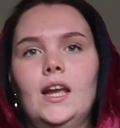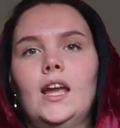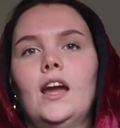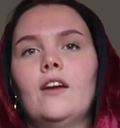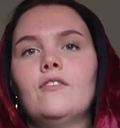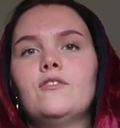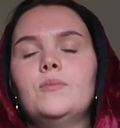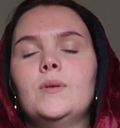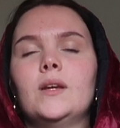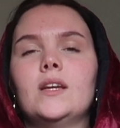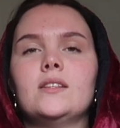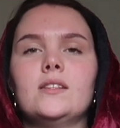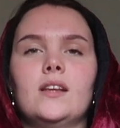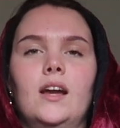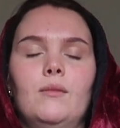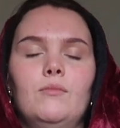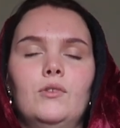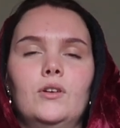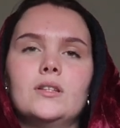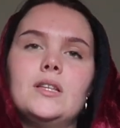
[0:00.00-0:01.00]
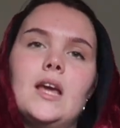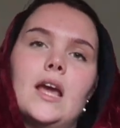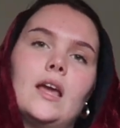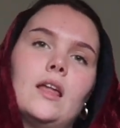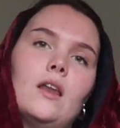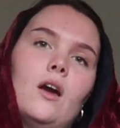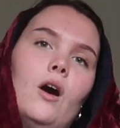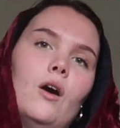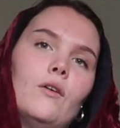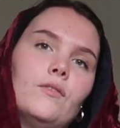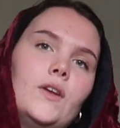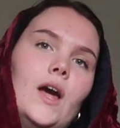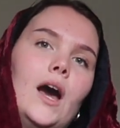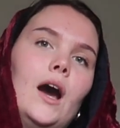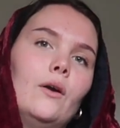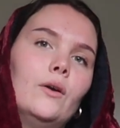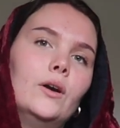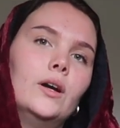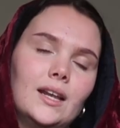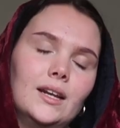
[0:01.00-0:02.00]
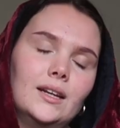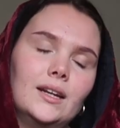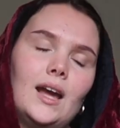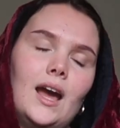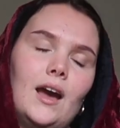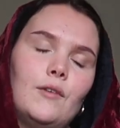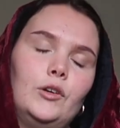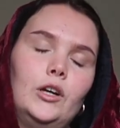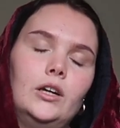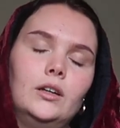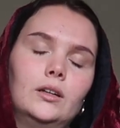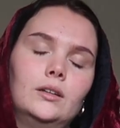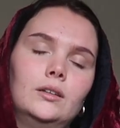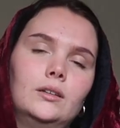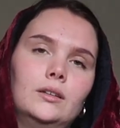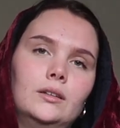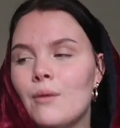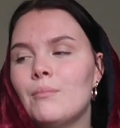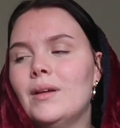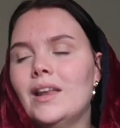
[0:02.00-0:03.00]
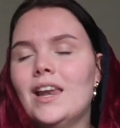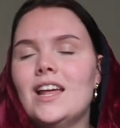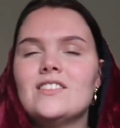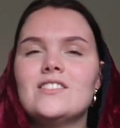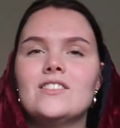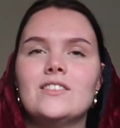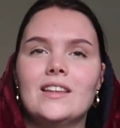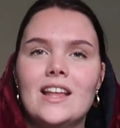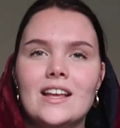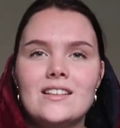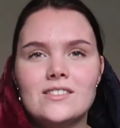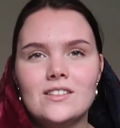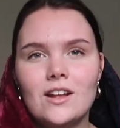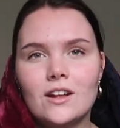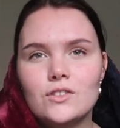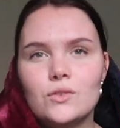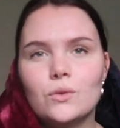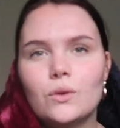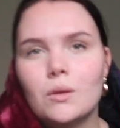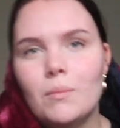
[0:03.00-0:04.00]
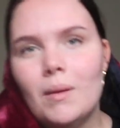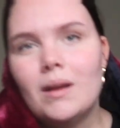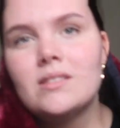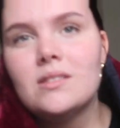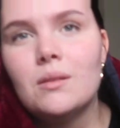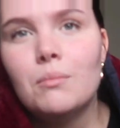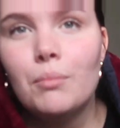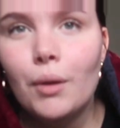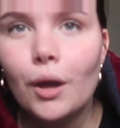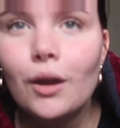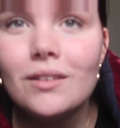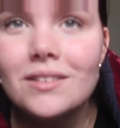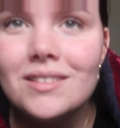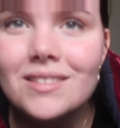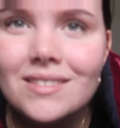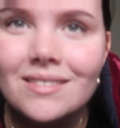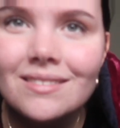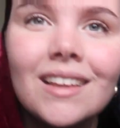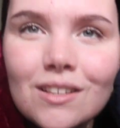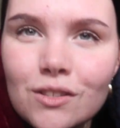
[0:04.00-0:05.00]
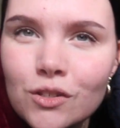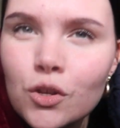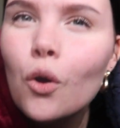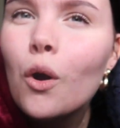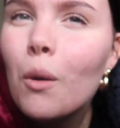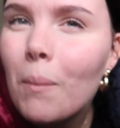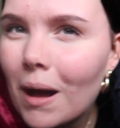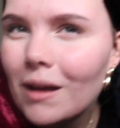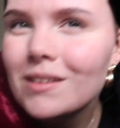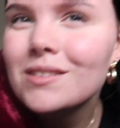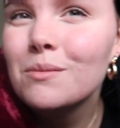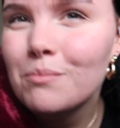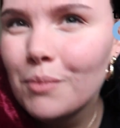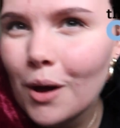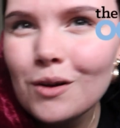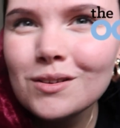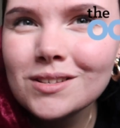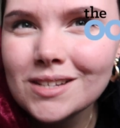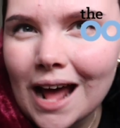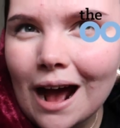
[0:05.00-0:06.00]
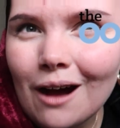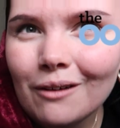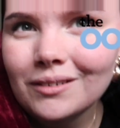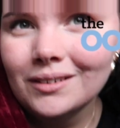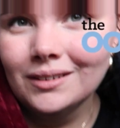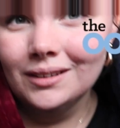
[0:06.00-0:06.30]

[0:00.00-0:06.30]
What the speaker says: gift, because I'm not taking it off now, like ever. But let's start talking about some books. Let's talk about some books now.